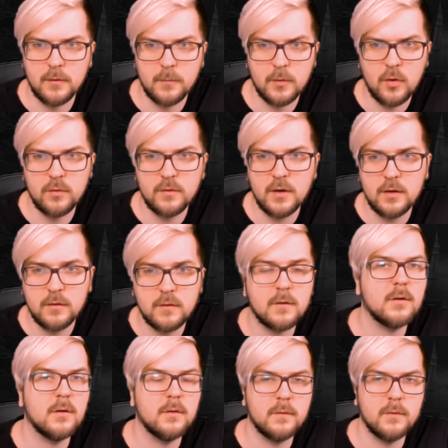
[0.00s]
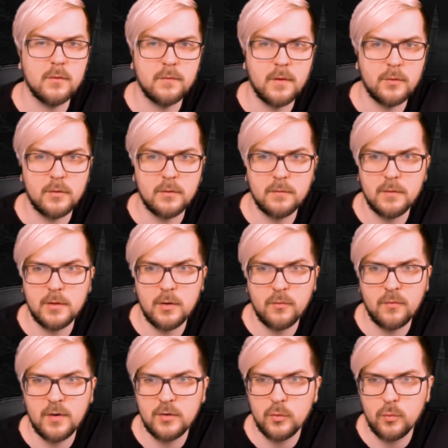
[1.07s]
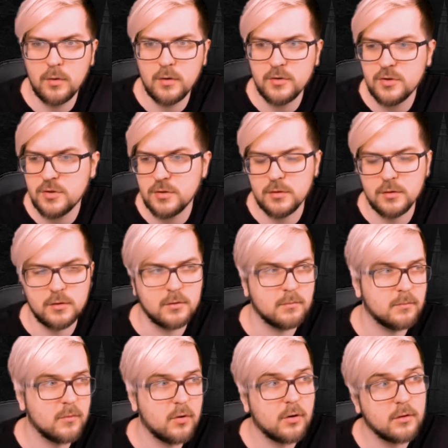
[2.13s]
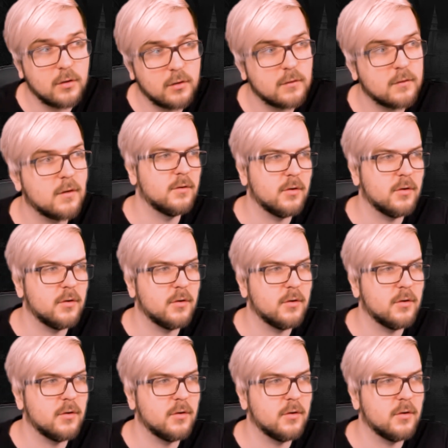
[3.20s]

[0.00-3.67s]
content, if you found this video fun to watch or not.